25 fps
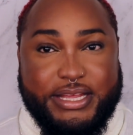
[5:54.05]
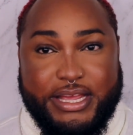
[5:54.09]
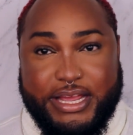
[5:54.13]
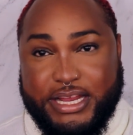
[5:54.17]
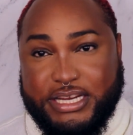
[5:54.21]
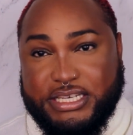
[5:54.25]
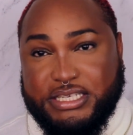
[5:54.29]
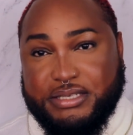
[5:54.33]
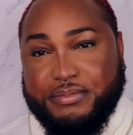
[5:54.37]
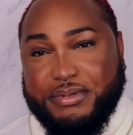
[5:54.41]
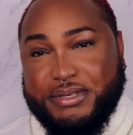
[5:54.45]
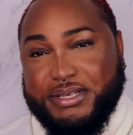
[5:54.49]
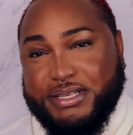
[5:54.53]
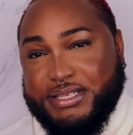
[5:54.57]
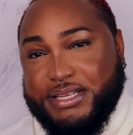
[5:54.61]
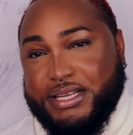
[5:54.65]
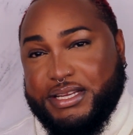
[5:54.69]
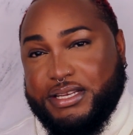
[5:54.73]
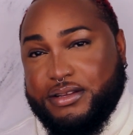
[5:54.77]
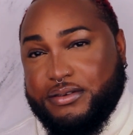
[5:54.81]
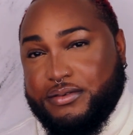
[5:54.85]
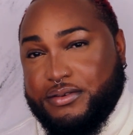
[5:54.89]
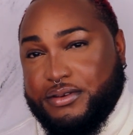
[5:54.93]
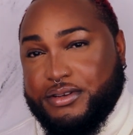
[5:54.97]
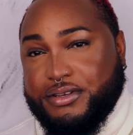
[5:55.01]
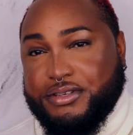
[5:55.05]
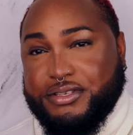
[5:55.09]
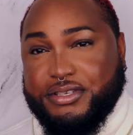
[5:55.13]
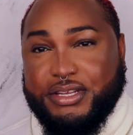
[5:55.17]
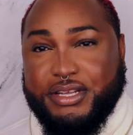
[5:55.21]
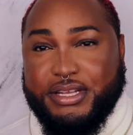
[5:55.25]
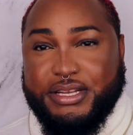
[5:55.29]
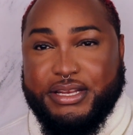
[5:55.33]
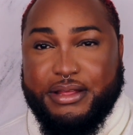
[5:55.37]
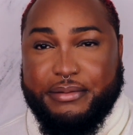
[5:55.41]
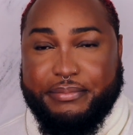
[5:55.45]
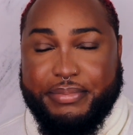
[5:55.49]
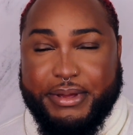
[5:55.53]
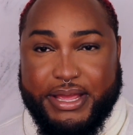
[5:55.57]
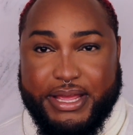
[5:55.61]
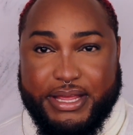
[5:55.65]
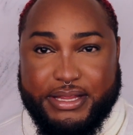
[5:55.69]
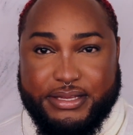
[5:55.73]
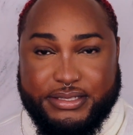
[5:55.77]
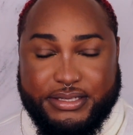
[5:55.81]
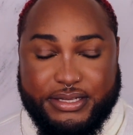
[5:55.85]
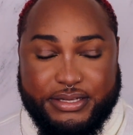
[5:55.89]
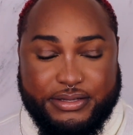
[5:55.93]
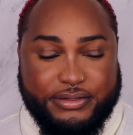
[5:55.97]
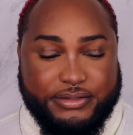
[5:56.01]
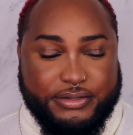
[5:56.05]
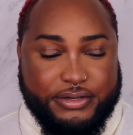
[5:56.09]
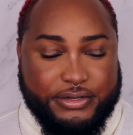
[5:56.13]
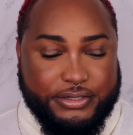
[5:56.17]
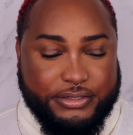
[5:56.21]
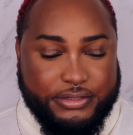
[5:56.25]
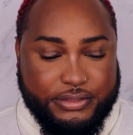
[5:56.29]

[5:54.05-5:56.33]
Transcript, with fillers: ashy because they don't understand that pastels are